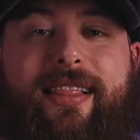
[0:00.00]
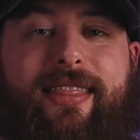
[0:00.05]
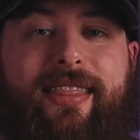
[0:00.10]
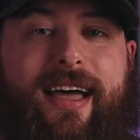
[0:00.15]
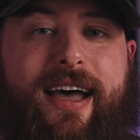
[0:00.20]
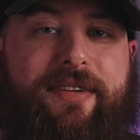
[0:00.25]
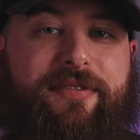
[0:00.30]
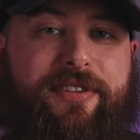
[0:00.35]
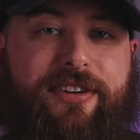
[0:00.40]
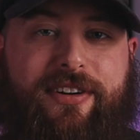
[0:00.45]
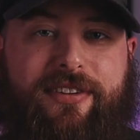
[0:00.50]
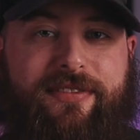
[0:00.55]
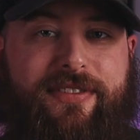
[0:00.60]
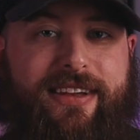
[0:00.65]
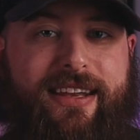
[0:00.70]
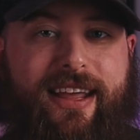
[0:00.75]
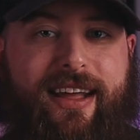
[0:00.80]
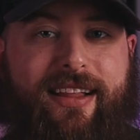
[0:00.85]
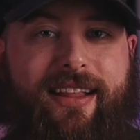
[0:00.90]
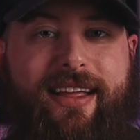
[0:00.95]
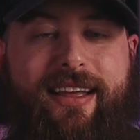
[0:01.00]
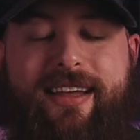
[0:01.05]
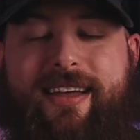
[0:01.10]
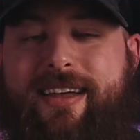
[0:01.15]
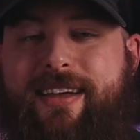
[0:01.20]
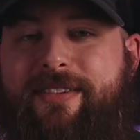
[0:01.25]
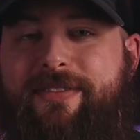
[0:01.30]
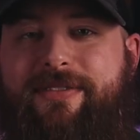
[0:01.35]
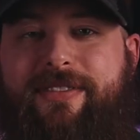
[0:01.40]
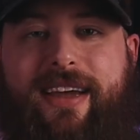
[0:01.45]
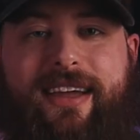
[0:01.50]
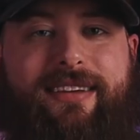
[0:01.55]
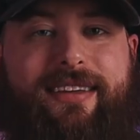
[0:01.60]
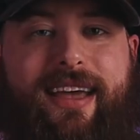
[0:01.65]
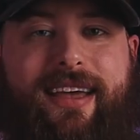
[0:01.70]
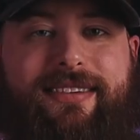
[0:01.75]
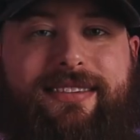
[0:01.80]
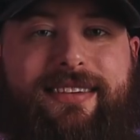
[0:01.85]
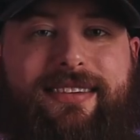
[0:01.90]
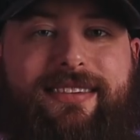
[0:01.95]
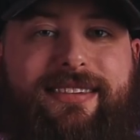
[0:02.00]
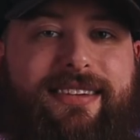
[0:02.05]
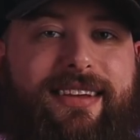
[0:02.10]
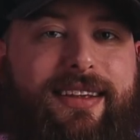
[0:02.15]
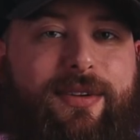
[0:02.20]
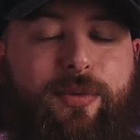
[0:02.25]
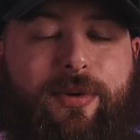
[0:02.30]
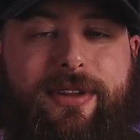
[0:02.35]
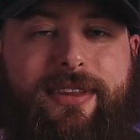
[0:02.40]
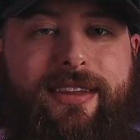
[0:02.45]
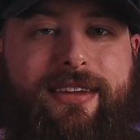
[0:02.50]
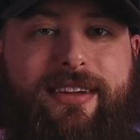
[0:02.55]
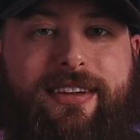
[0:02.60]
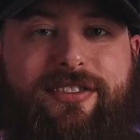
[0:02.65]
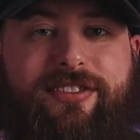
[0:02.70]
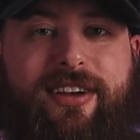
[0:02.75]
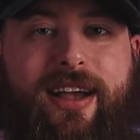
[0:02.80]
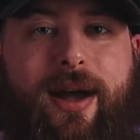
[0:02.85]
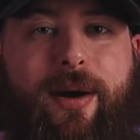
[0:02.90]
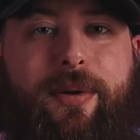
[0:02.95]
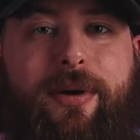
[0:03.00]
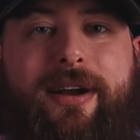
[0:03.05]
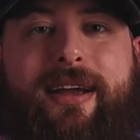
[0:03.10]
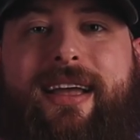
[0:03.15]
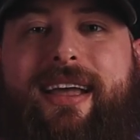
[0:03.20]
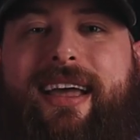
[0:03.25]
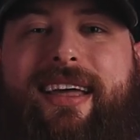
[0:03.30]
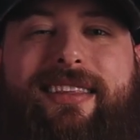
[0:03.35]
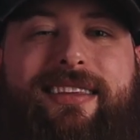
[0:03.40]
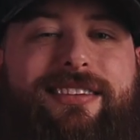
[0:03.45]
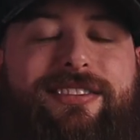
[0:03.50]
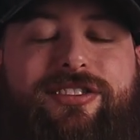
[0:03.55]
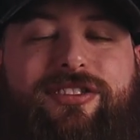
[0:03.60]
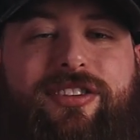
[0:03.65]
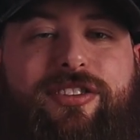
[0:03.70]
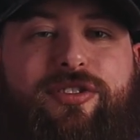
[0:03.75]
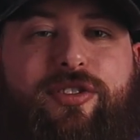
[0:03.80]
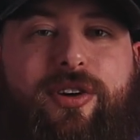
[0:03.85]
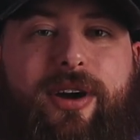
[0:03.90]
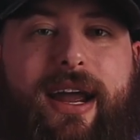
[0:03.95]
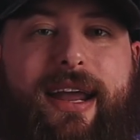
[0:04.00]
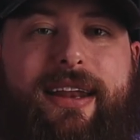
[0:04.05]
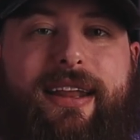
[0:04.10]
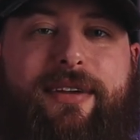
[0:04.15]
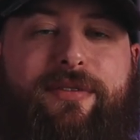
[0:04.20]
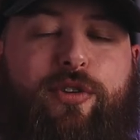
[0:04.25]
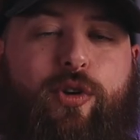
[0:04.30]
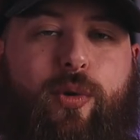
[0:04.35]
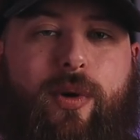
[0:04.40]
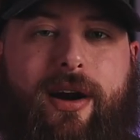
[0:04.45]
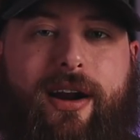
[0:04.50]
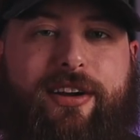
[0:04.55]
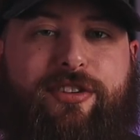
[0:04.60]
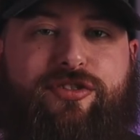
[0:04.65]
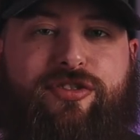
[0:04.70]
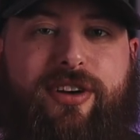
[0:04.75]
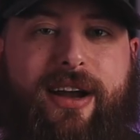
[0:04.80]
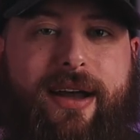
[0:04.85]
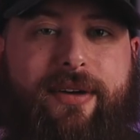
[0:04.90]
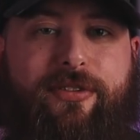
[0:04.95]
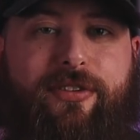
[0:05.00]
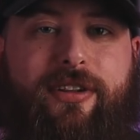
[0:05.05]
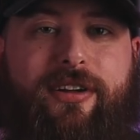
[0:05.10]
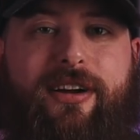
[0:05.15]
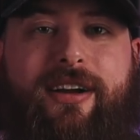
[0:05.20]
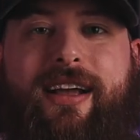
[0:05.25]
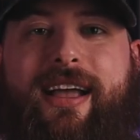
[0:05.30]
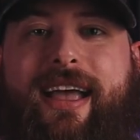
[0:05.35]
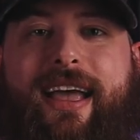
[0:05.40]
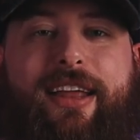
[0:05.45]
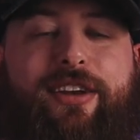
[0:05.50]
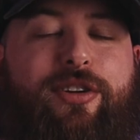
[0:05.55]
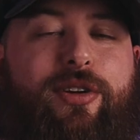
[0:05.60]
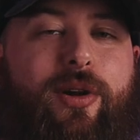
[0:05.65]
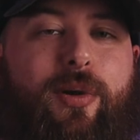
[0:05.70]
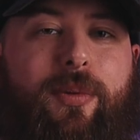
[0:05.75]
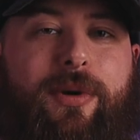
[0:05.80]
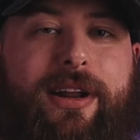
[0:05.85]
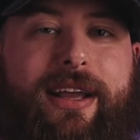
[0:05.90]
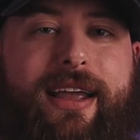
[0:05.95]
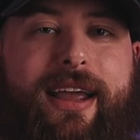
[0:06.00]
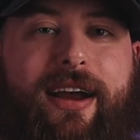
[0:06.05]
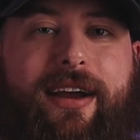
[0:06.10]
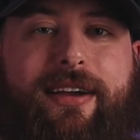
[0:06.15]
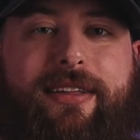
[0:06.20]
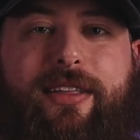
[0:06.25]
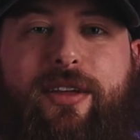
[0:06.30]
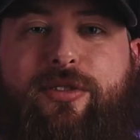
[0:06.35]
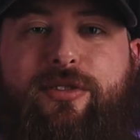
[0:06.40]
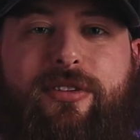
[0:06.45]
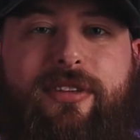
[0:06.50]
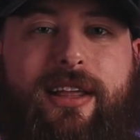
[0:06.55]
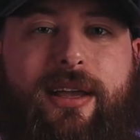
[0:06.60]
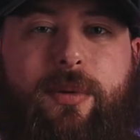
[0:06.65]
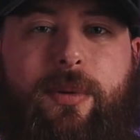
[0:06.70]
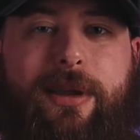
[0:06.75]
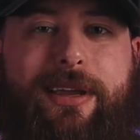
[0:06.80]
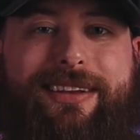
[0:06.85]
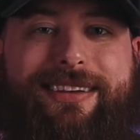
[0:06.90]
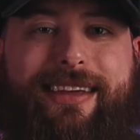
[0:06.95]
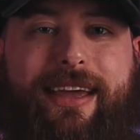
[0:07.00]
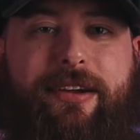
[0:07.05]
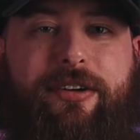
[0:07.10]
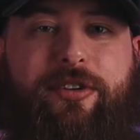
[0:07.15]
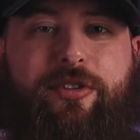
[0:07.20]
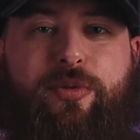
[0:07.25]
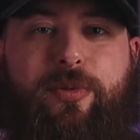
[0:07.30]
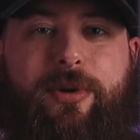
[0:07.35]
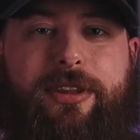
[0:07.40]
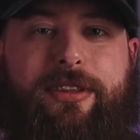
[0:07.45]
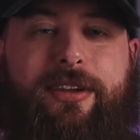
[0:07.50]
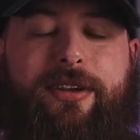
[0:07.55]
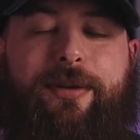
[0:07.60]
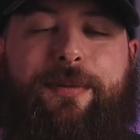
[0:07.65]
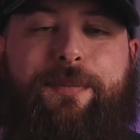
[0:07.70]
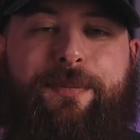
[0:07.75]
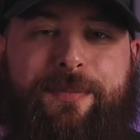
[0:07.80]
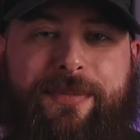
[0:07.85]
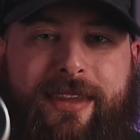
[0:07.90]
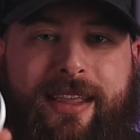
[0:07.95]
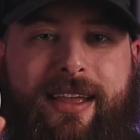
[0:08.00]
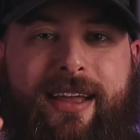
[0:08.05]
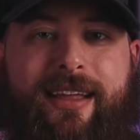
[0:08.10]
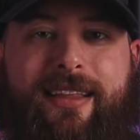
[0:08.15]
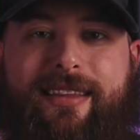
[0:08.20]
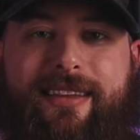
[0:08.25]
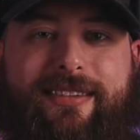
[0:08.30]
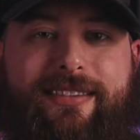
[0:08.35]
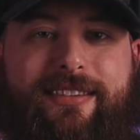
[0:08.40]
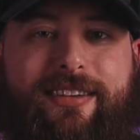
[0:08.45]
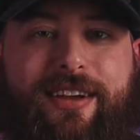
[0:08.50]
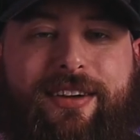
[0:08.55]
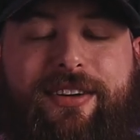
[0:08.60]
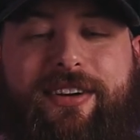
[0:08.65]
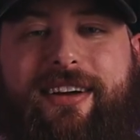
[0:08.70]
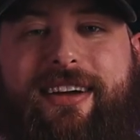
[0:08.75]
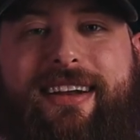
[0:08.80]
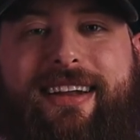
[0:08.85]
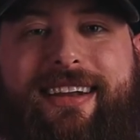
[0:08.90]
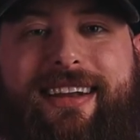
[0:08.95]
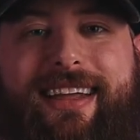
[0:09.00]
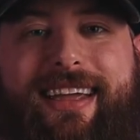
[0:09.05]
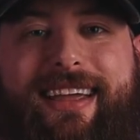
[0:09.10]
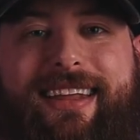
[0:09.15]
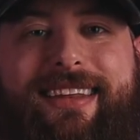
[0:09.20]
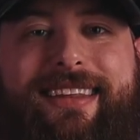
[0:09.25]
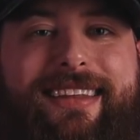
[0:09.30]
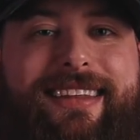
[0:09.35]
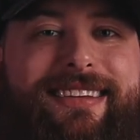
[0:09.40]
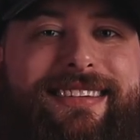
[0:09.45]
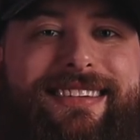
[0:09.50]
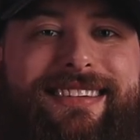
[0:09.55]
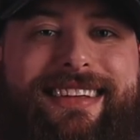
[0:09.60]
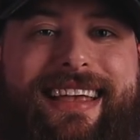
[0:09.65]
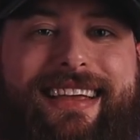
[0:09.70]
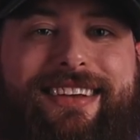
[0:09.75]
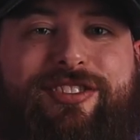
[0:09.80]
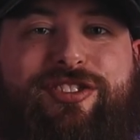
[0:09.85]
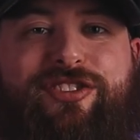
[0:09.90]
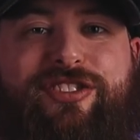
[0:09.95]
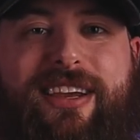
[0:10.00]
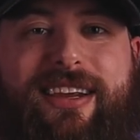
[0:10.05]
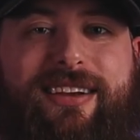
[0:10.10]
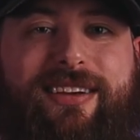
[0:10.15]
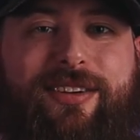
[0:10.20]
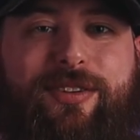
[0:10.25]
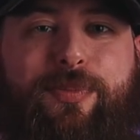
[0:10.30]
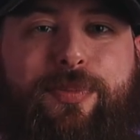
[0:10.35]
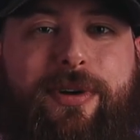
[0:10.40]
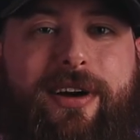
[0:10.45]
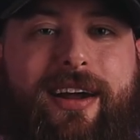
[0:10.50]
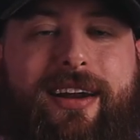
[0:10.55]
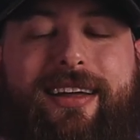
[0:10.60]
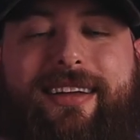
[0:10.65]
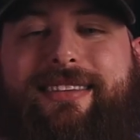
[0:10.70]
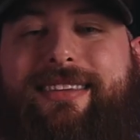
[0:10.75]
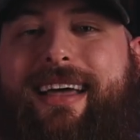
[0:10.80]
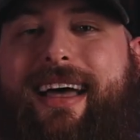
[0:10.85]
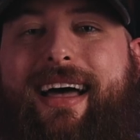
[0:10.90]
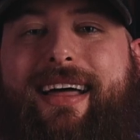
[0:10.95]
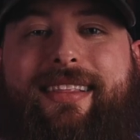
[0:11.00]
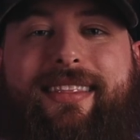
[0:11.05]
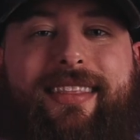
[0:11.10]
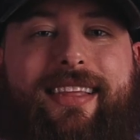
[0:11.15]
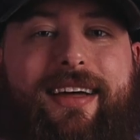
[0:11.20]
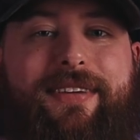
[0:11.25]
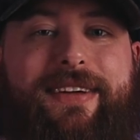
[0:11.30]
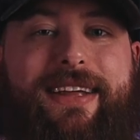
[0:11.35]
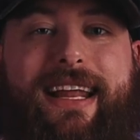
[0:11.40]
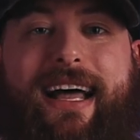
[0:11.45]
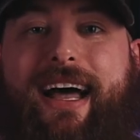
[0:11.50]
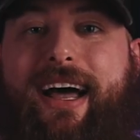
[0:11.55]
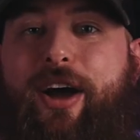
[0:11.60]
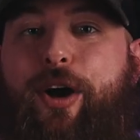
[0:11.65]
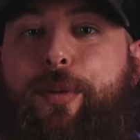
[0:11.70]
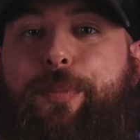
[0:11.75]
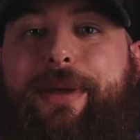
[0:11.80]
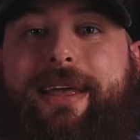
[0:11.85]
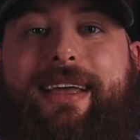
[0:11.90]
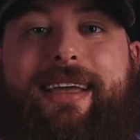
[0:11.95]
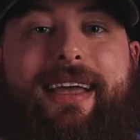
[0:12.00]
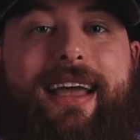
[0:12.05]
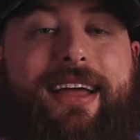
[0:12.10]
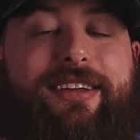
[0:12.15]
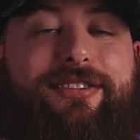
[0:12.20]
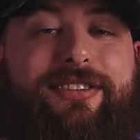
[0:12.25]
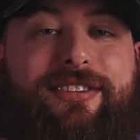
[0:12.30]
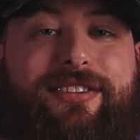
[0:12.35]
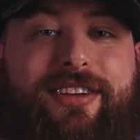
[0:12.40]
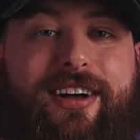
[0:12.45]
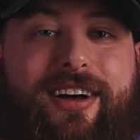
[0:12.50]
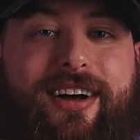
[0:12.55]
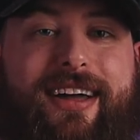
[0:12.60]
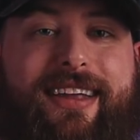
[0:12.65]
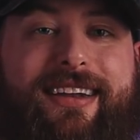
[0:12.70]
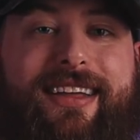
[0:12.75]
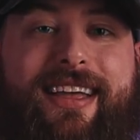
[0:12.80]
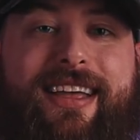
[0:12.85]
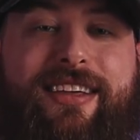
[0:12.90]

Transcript: lavender and vanilla. Fantastic scent within the shower. And this is just great if you are a traveler and you don't want to carry those liquid containers with you. This is all you're going to need. This is a genius product. I love it. I hope it catches on.